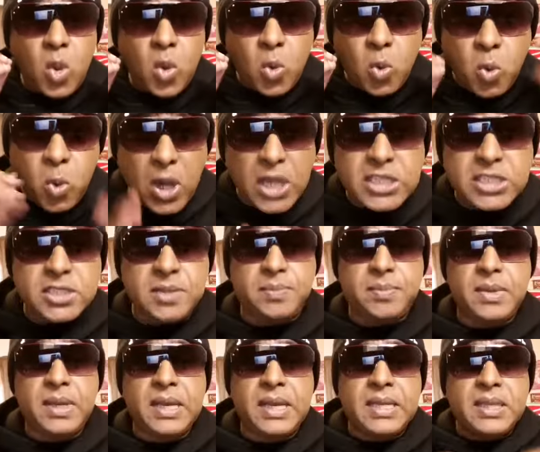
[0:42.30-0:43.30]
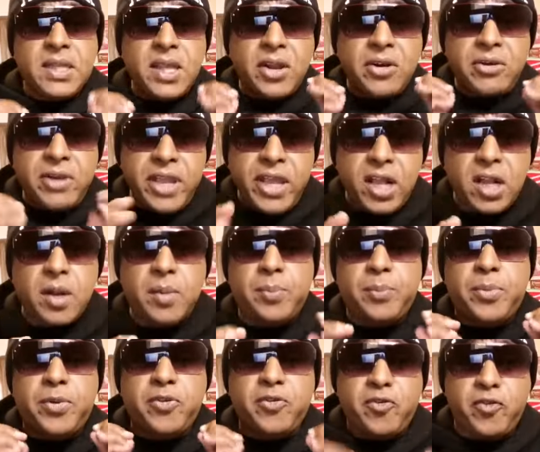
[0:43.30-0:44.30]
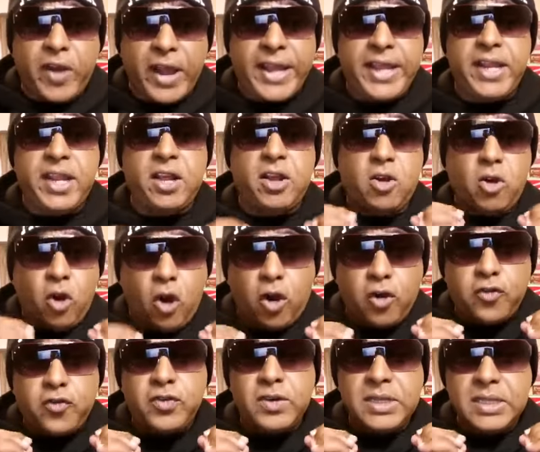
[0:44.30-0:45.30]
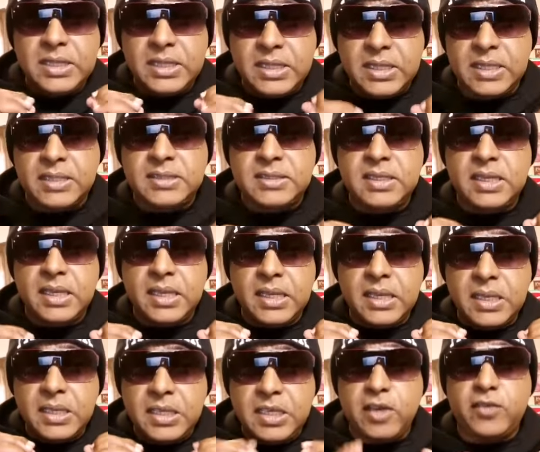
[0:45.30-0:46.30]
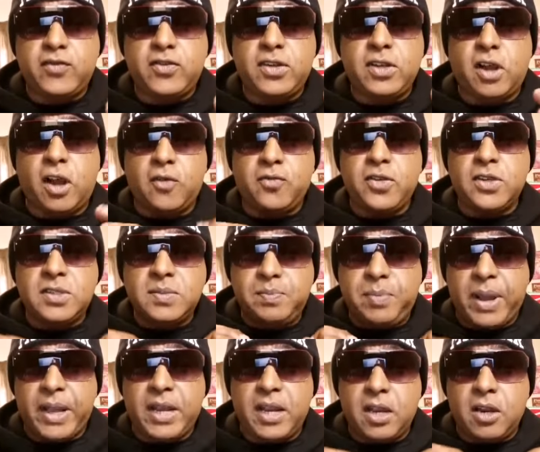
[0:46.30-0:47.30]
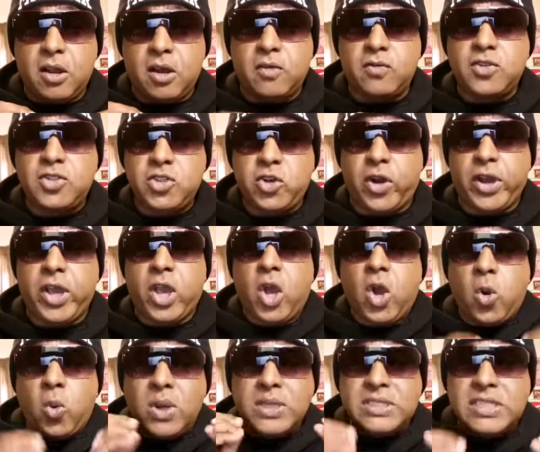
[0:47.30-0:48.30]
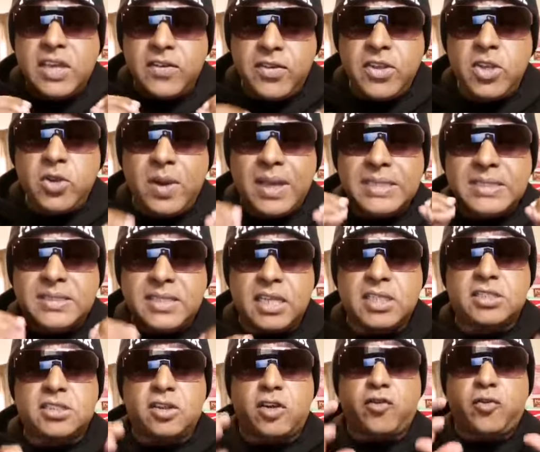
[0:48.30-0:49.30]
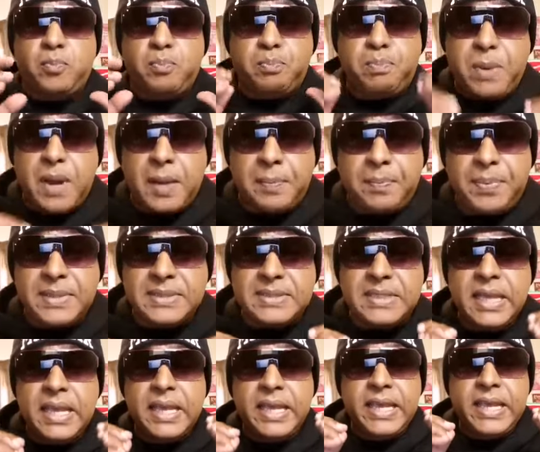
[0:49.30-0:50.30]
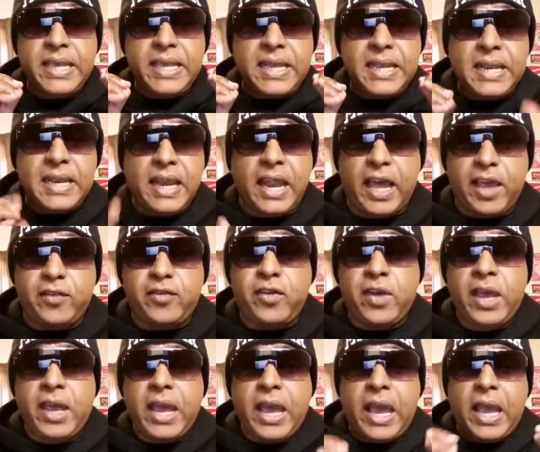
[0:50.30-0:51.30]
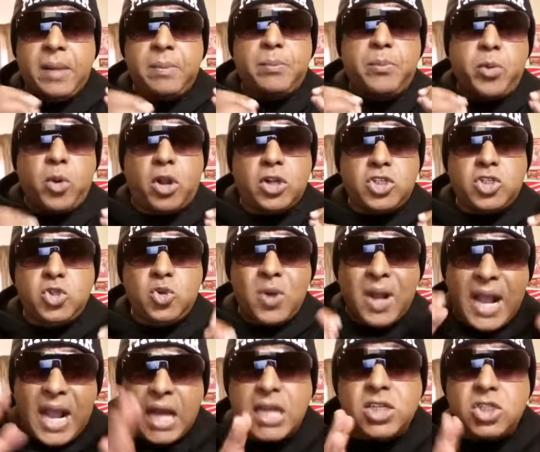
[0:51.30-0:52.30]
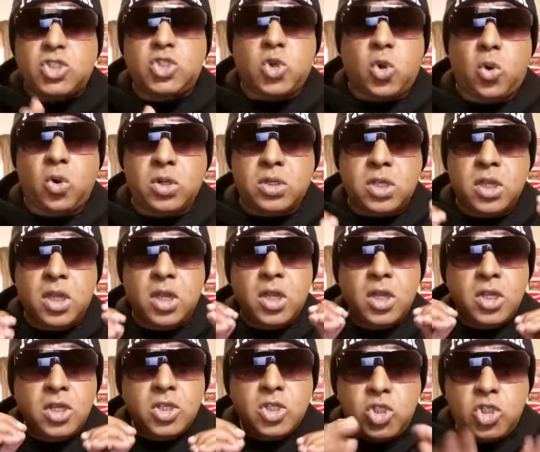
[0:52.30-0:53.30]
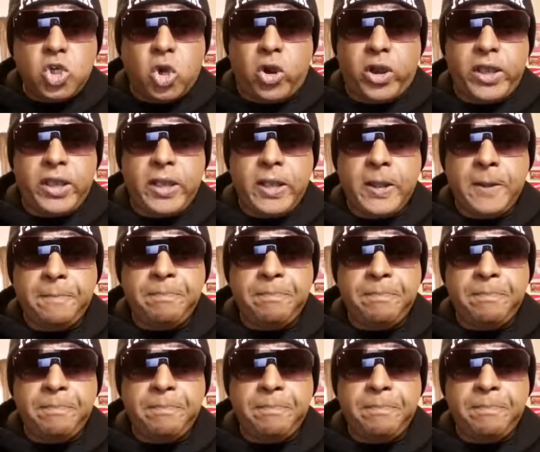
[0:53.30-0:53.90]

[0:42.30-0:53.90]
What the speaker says: worship the real provider of this gift, of this bundle of joy, who has given you a sense of purpose in life and brought you untold joy.